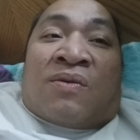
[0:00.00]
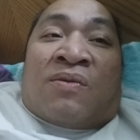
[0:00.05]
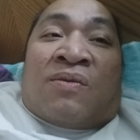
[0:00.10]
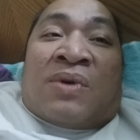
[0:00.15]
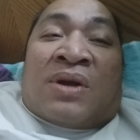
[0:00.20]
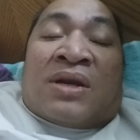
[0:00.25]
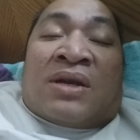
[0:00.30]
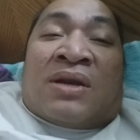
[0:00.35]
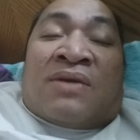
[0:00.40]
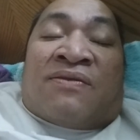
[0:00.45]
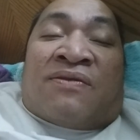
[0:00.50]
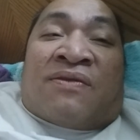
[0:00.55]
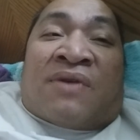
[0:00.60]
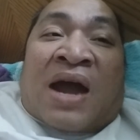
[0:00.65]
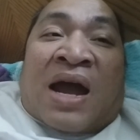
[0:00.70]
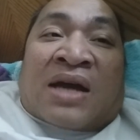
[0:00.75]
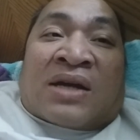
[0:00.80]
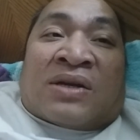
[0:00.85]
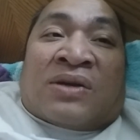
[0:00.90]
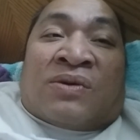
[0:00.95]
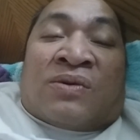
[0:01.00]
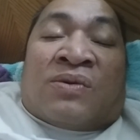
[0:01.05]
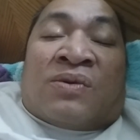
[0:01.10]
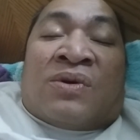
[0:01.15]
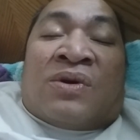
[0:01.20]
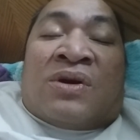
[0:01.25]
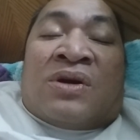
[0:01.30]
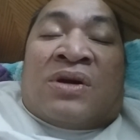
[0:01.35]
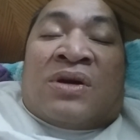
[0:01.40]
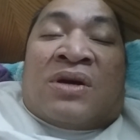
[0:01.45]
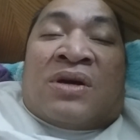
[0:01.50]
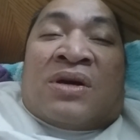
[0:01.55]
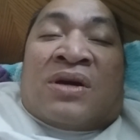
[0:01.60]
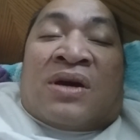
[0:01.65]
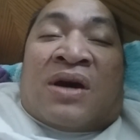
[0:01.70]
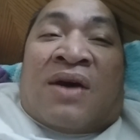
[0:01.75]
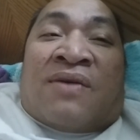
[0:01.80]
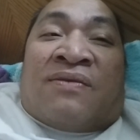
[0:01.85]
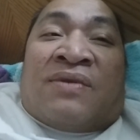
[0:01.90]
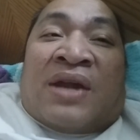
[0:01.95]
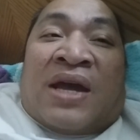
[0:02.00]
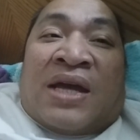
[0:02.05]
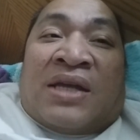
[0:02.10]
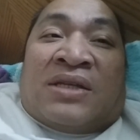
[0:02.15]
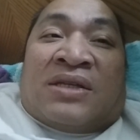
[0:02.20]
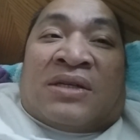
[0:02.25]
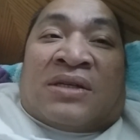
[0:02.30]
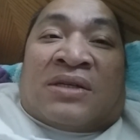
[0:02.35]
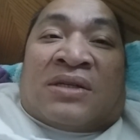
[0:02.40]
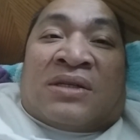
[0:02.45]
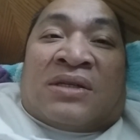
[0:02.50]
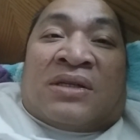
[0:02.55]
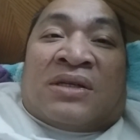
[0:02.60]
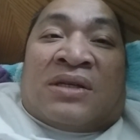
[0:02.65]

with the fractal of nature,